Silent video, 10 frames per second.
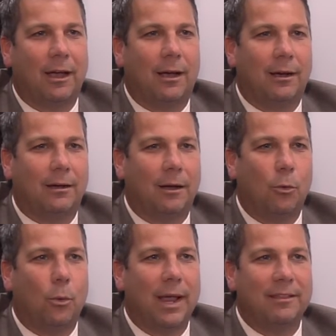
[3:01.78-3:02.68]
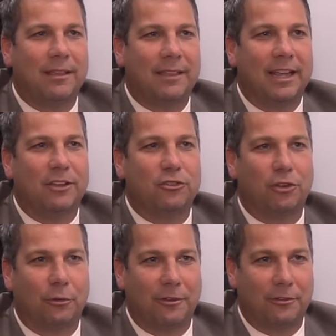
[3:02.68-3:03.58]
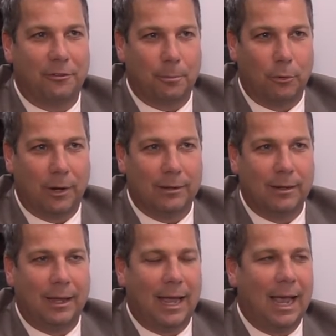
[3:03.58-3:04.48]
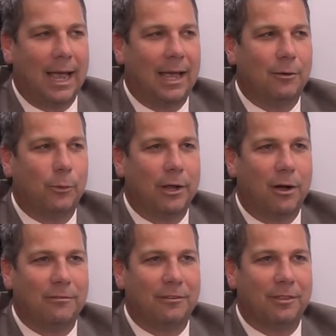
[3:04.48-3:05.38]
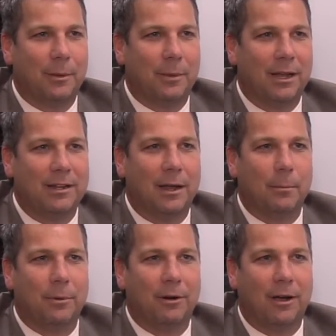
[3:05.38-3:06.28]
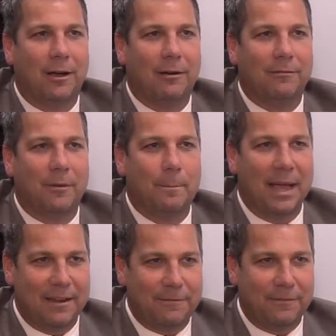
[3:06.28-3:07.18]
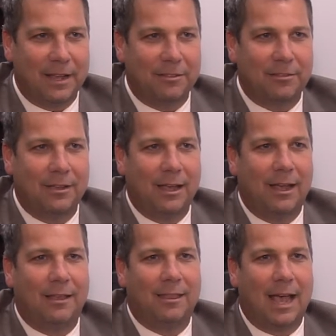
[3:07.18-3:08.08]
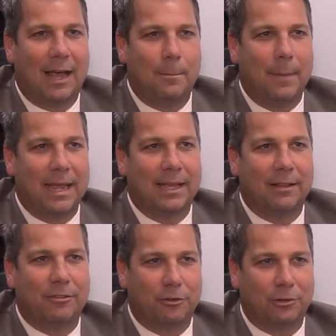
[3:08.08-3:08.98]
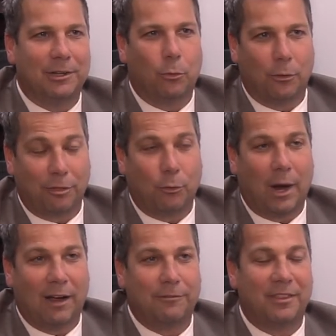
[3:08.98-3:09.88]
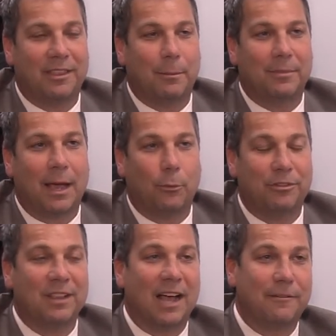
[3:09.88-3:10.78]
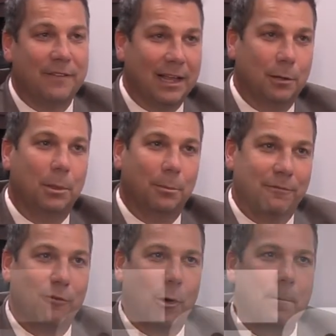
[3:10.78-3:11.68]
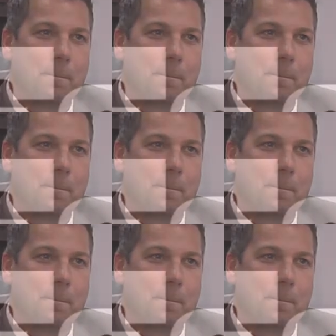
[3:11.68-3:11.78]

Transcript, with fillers: uh, a way that they can show their support and we offer them a number of benefits that make it certainly worthwhile for them that was not available before.